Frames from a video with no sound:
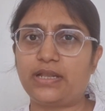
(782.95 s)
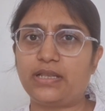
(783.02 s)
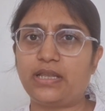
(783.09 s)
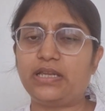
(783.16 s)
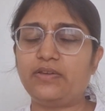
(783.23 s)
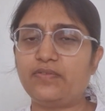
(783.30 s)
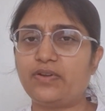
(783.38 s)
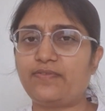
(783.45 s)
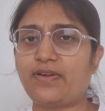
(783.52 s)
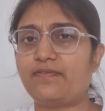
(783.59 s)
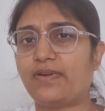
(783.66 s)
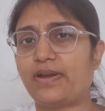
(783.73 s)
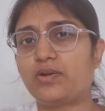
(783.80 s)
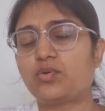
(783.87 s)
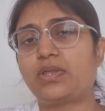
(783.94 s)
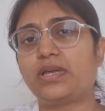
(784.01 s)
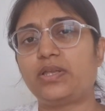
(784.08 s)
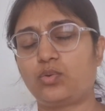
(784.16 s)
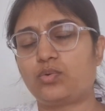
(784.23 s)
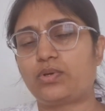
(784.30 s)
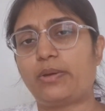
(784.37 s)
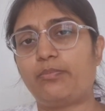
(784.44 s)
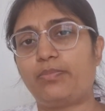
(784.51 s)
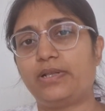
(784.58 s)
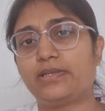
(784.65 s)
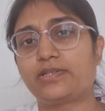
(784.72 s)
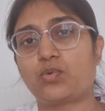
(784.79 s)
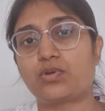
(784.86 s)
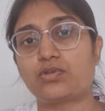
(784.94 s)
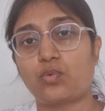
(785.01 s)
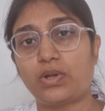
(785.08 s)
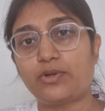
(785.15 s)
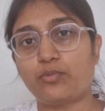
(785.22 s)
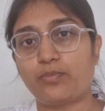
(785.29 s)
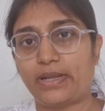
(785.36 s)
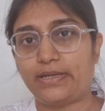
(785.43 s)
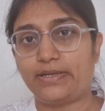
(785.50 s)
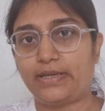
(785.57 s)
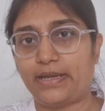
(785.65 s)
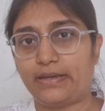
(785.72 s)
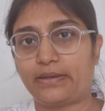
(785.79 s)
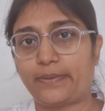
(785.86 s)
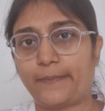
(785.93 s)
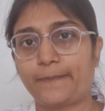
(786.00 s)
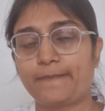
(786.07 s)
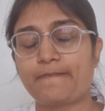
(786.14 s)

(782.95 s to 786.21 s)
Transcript: And then even if I went to the Hindu temples, it was only to meditate.